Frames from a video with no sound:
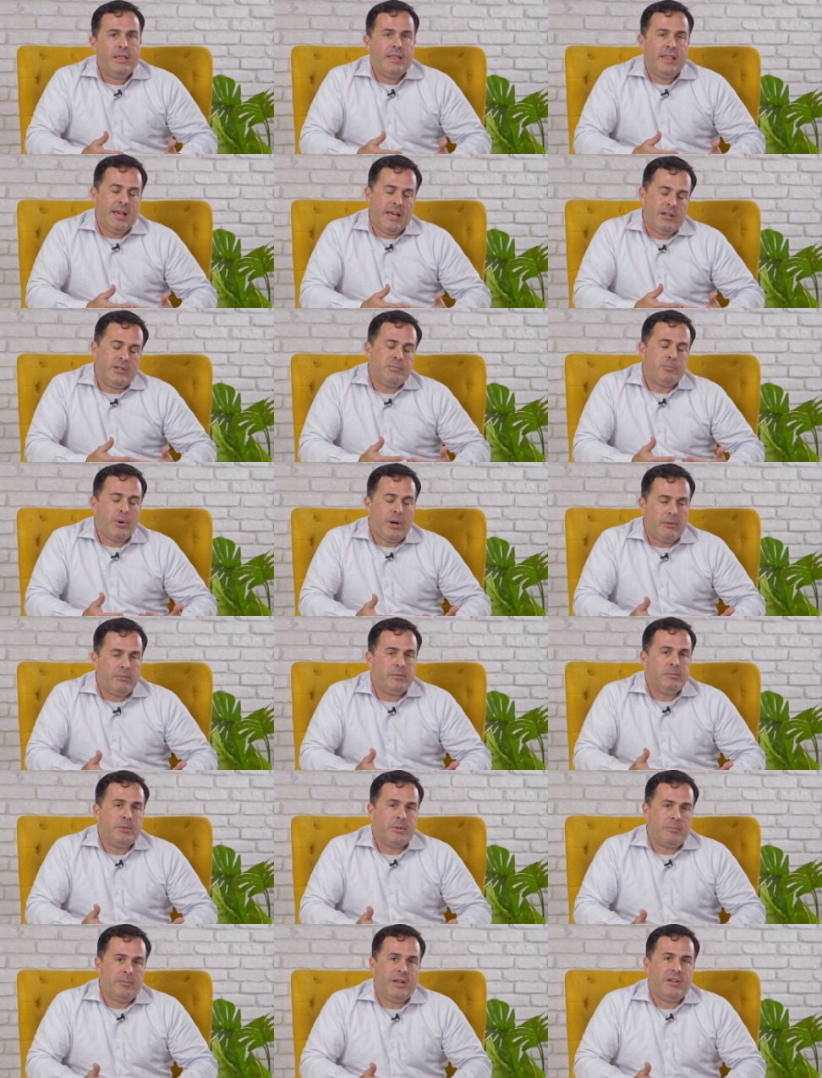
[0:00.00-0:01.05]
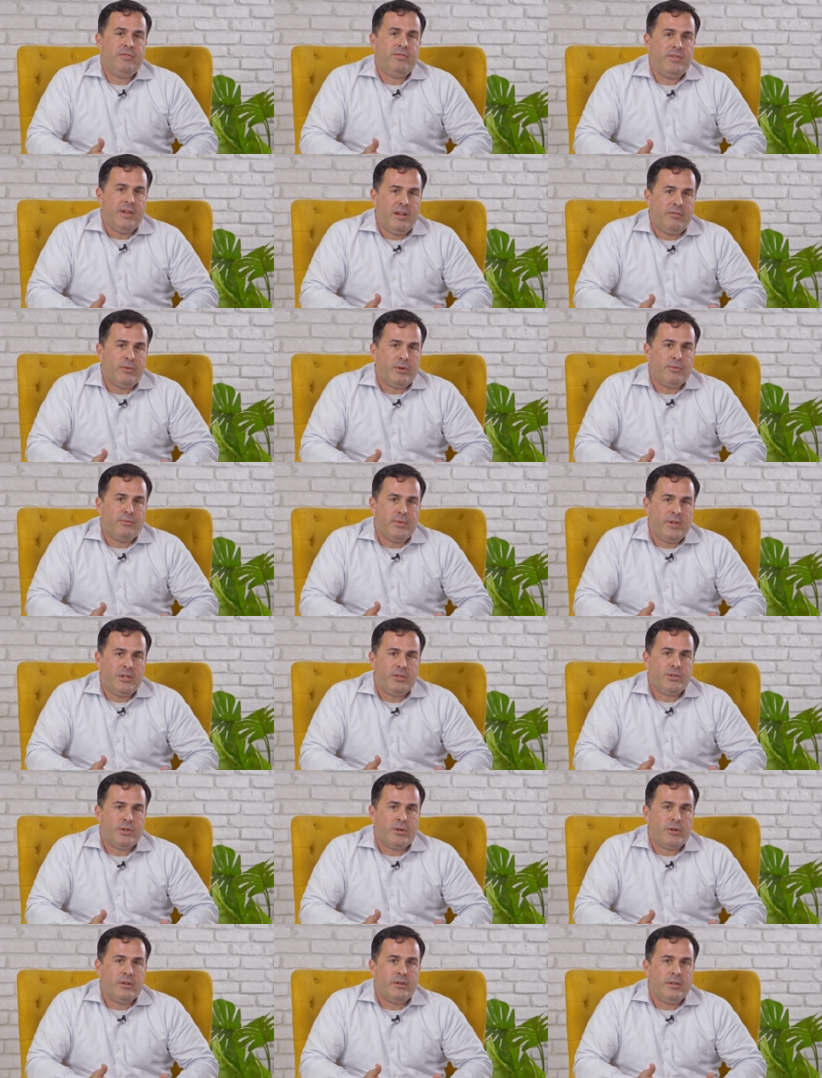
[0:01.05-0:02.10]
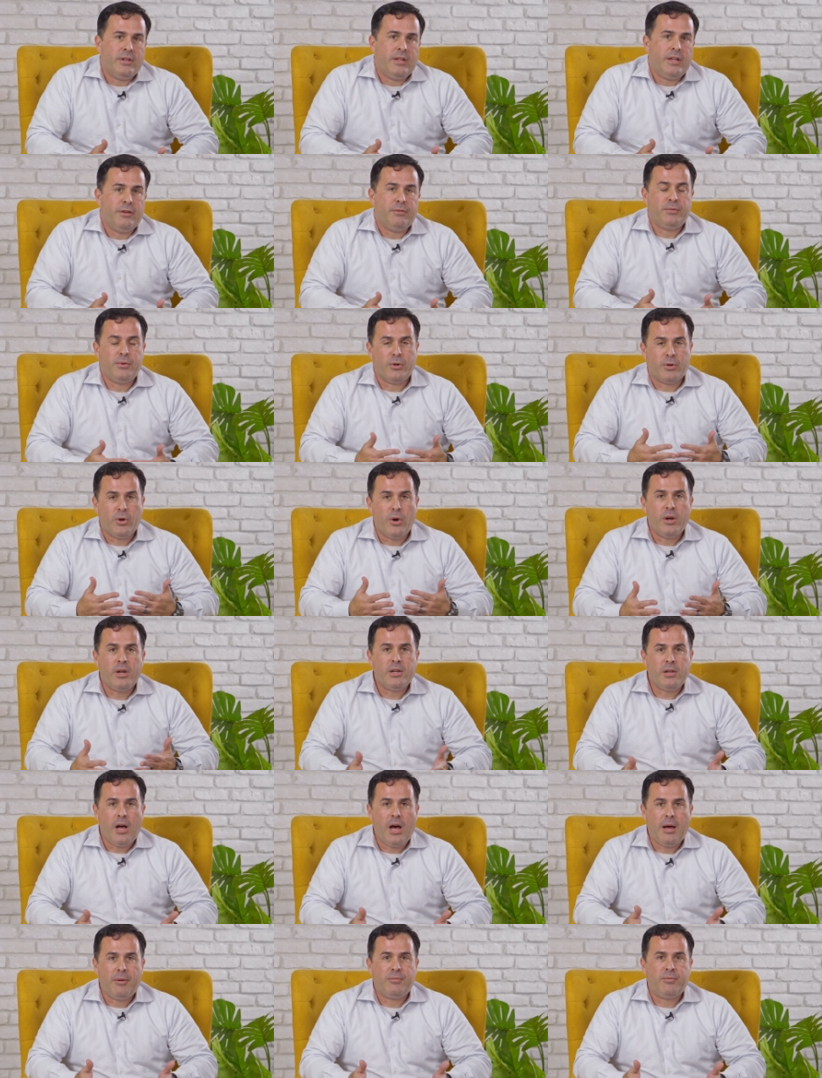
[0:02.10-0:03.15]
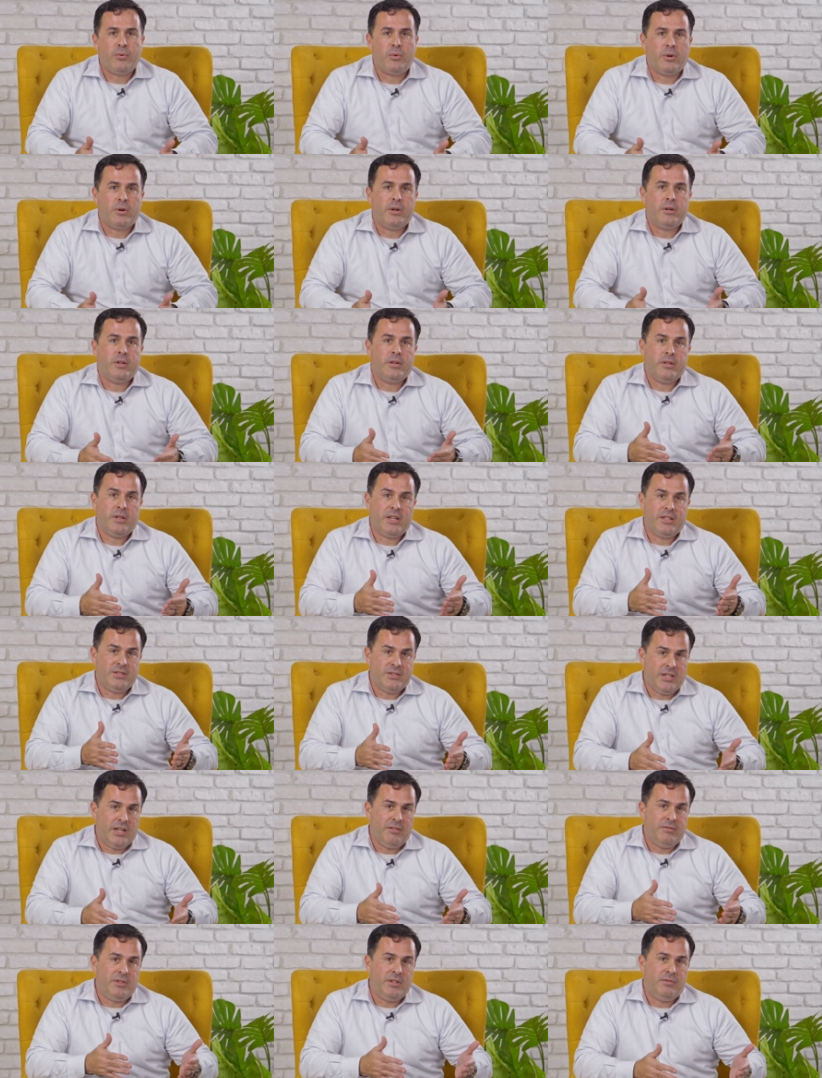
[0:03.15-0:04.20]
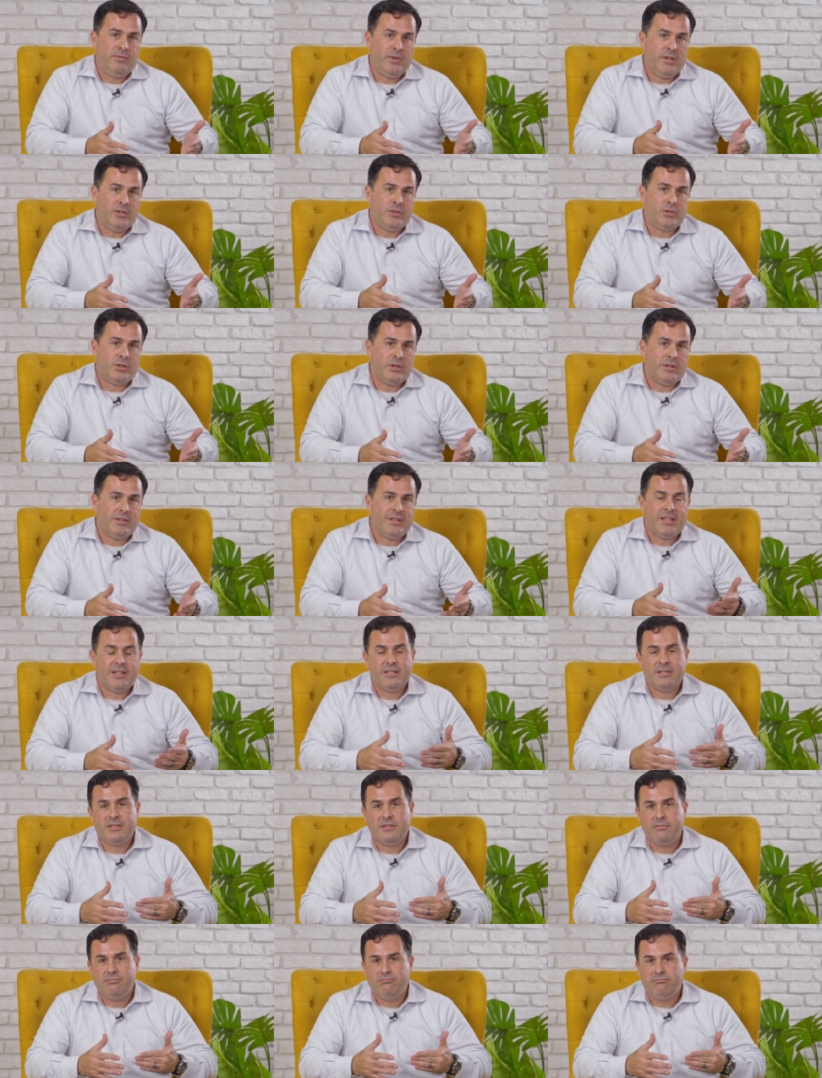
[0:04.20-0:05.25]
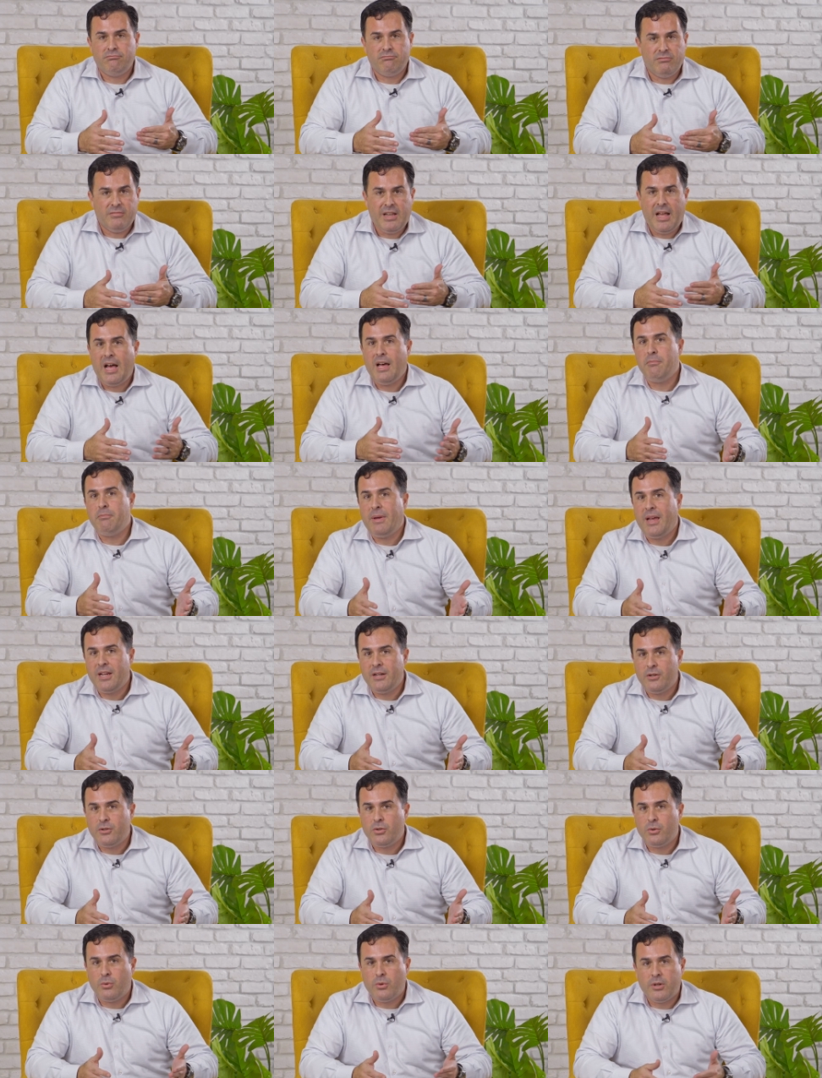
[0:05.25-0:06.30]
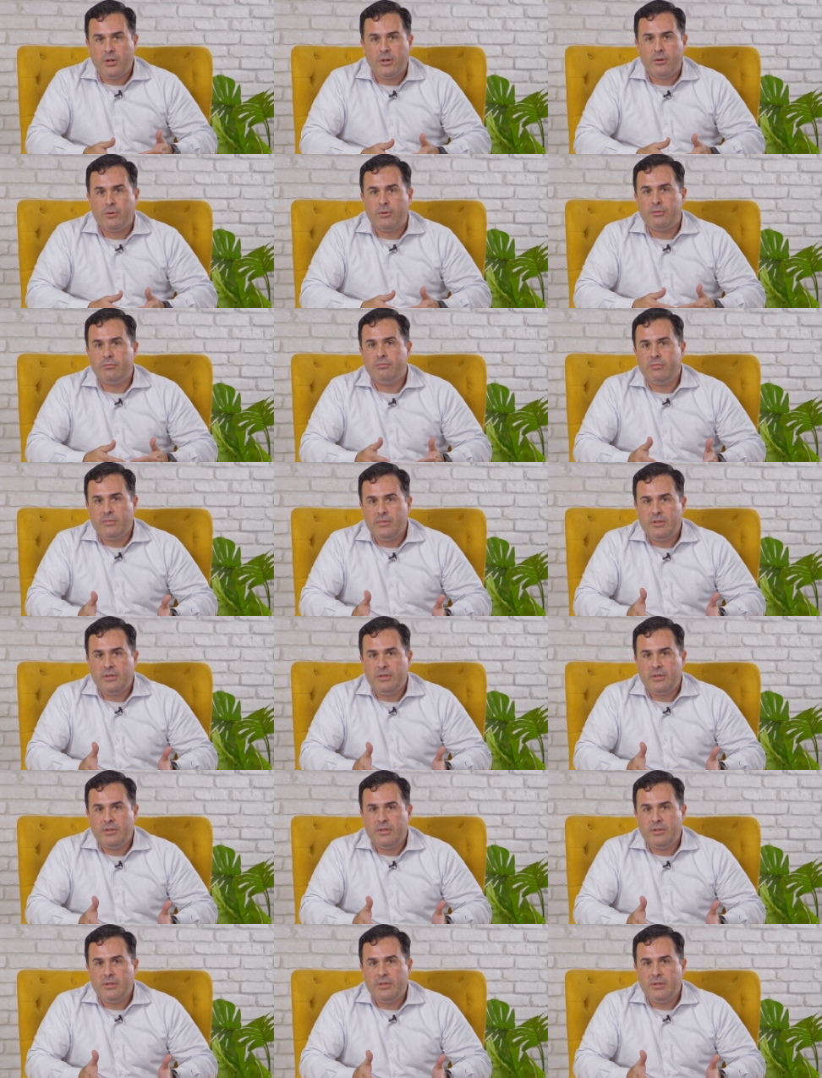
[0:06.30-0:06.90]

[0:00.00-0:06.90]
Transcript: That is probably my favorite feature. If you're going to opt for a safety feature that is not mandatory or